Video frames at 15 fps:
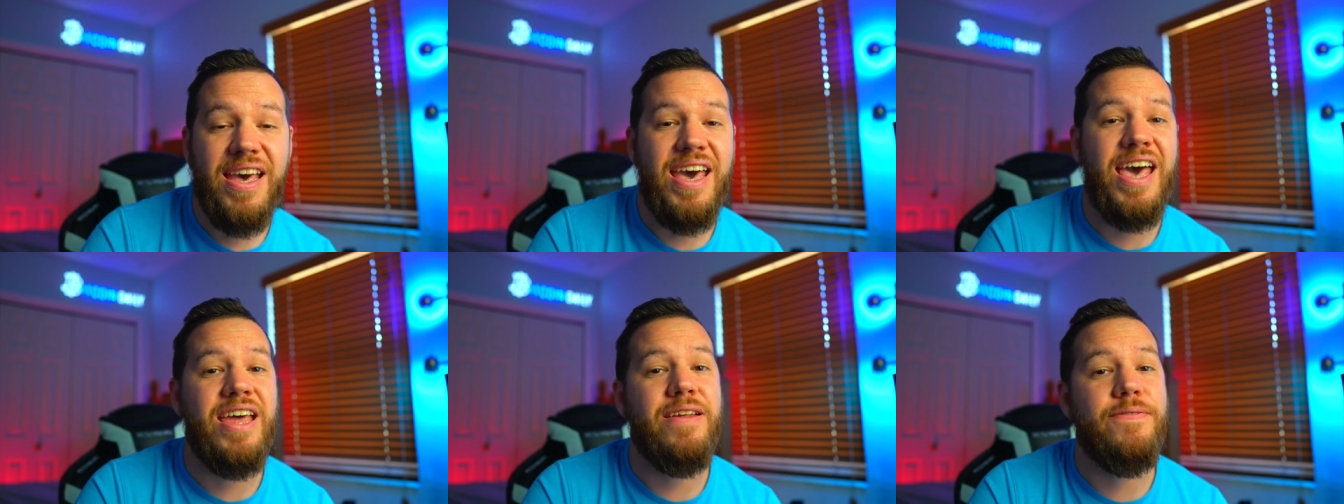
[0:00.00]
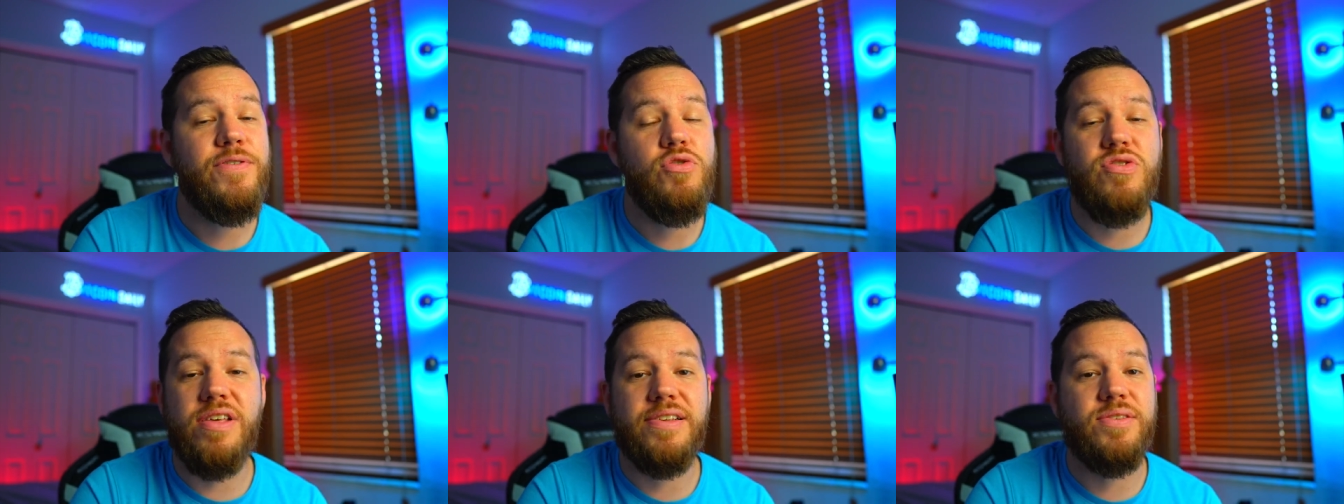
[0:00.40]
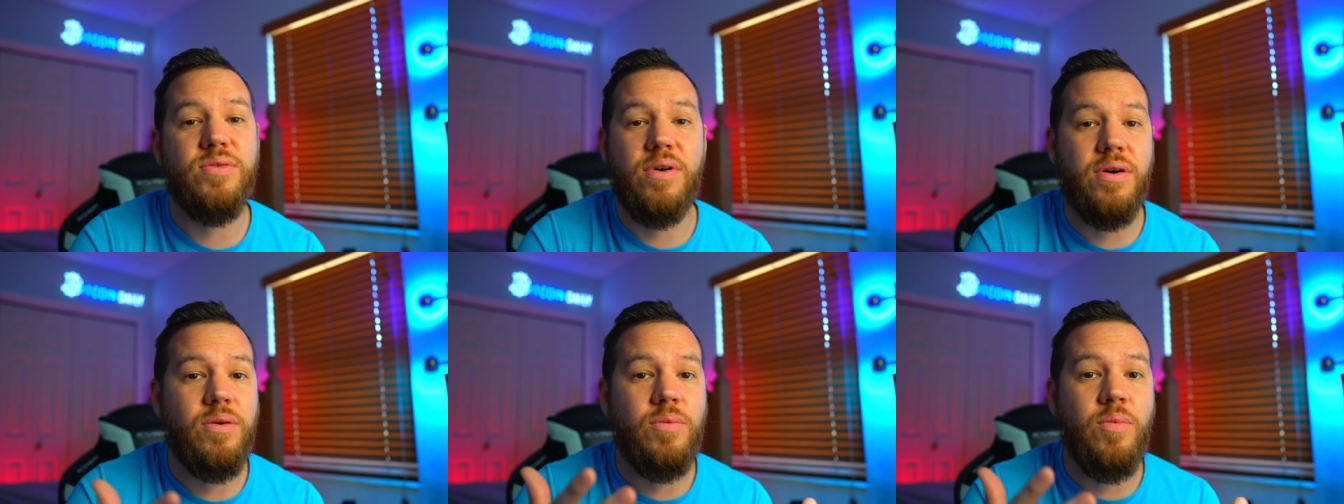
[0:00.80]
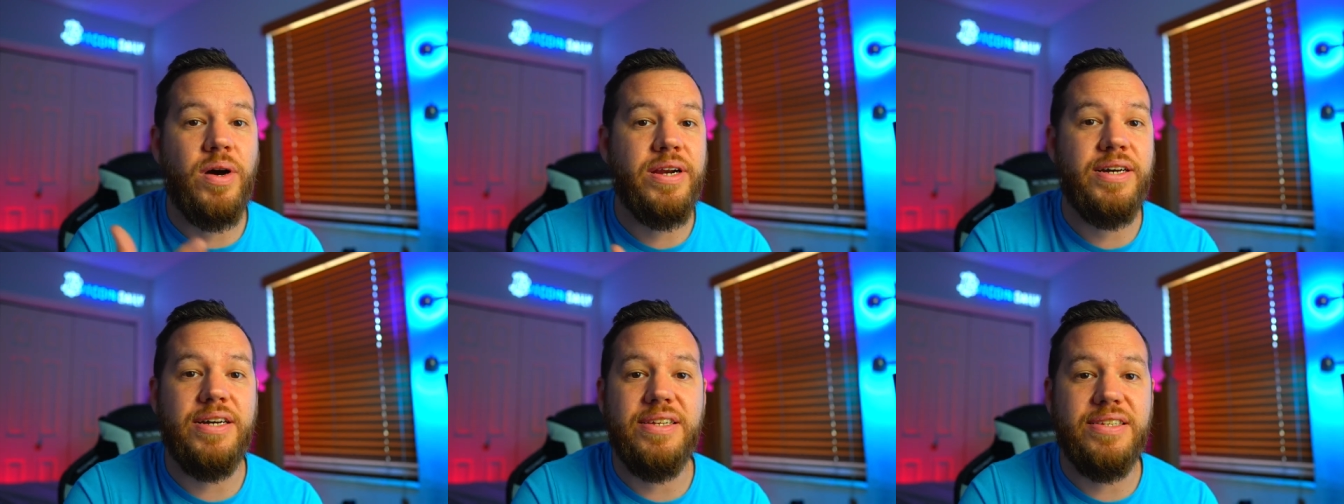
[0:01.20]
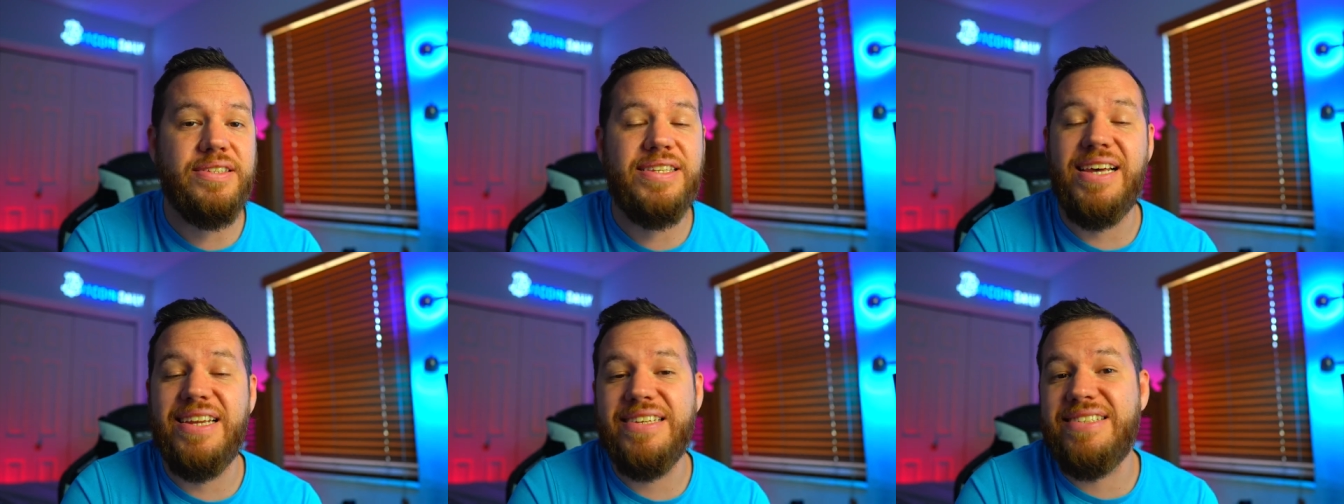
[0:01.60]
And if you just want to
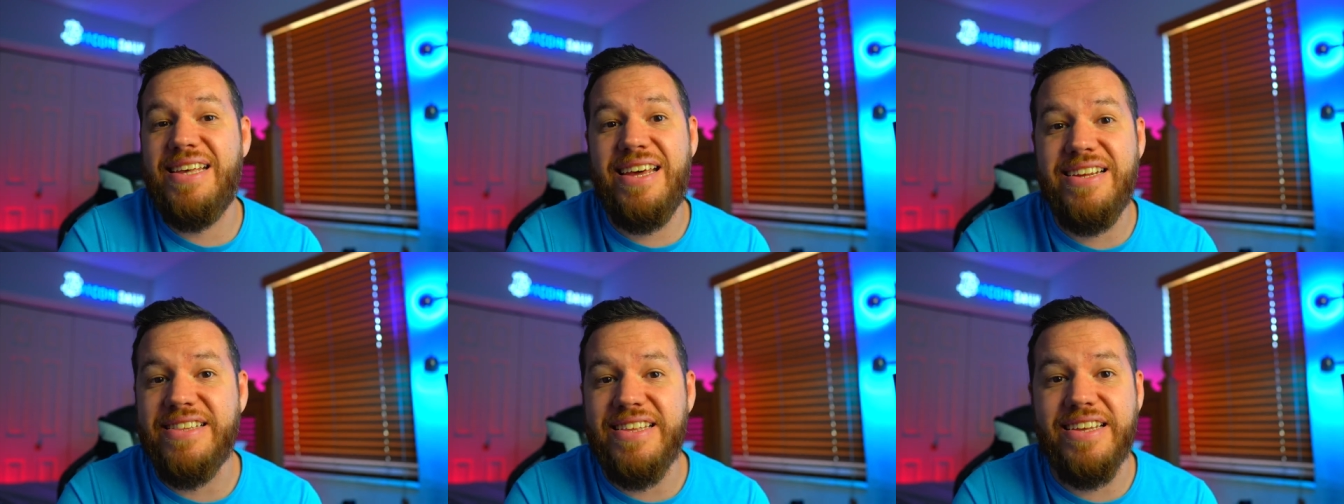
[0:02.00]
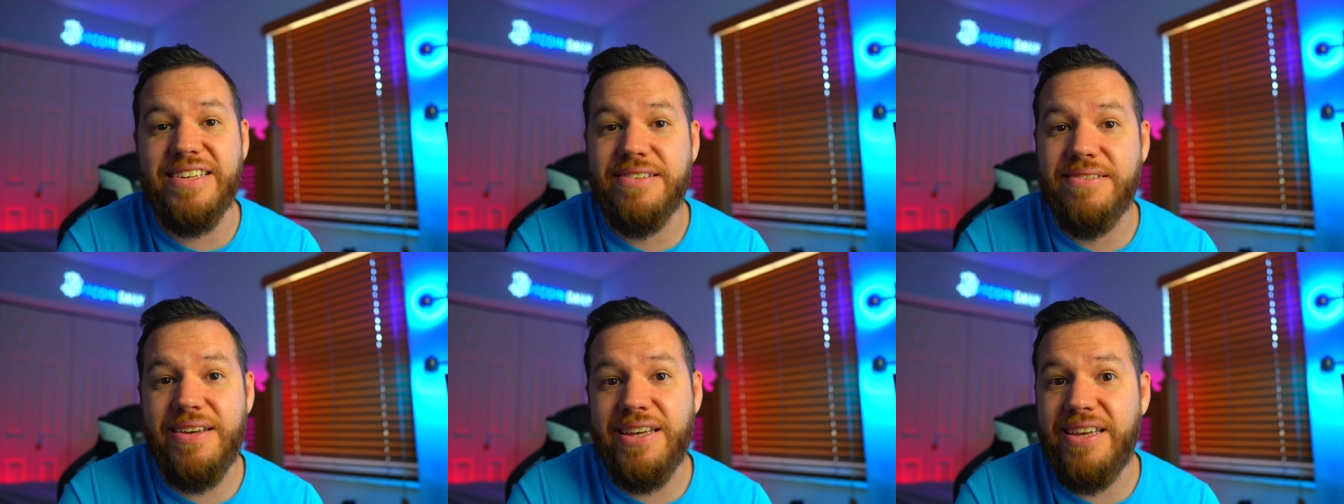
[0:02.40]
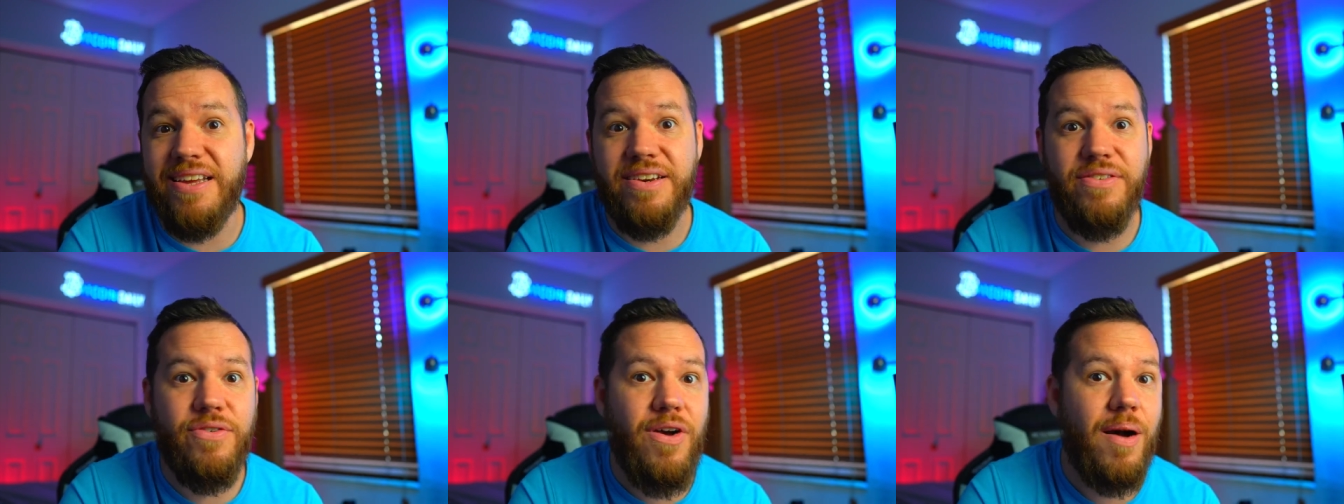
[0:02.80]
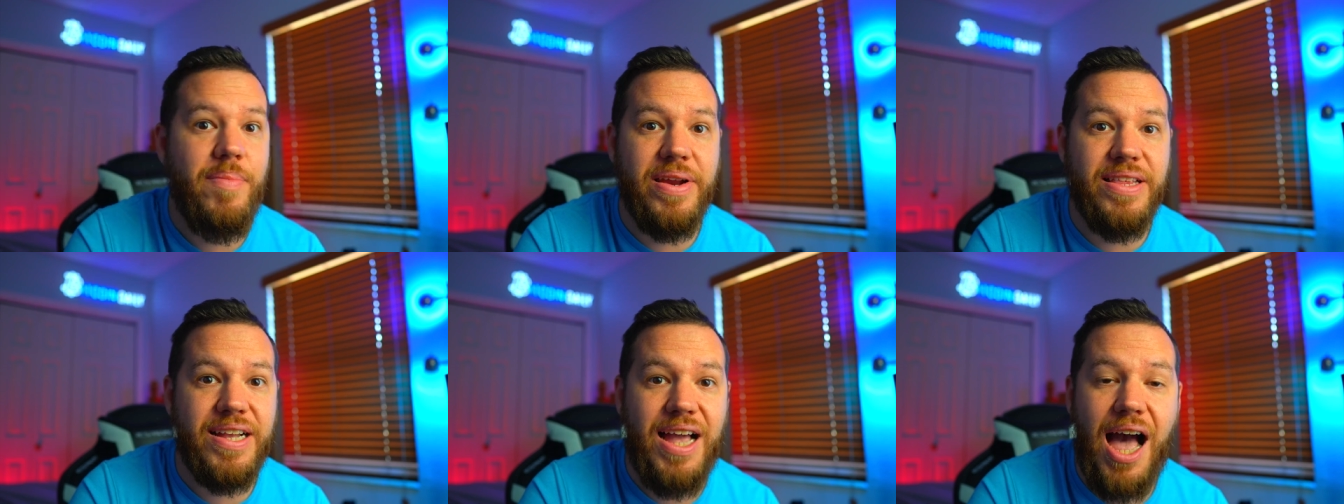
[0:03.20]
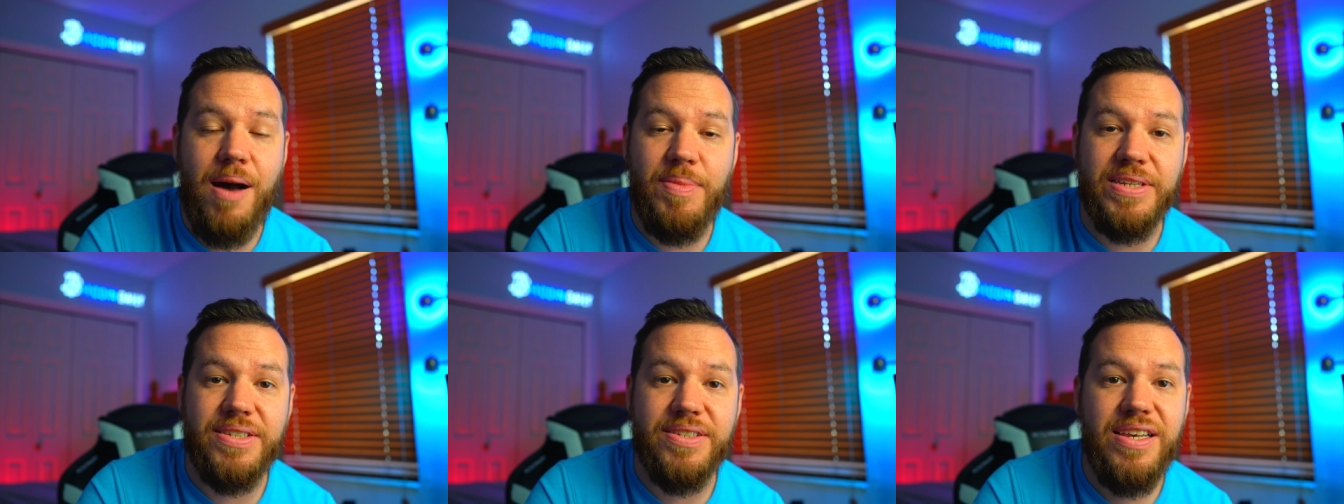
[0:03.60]
tell us anything, again, drop it in the
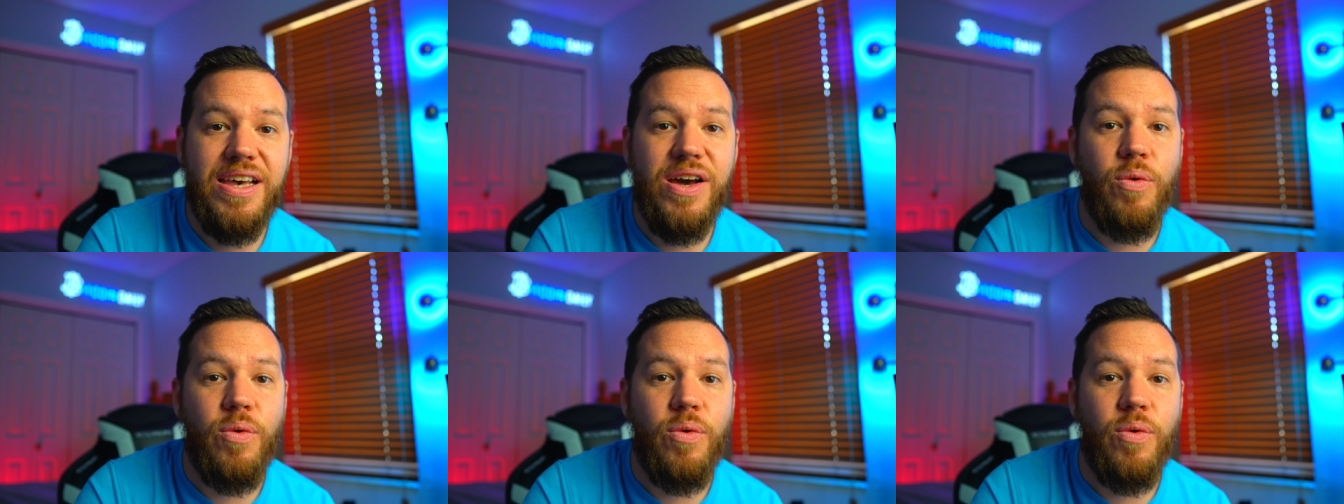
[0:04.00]
comments.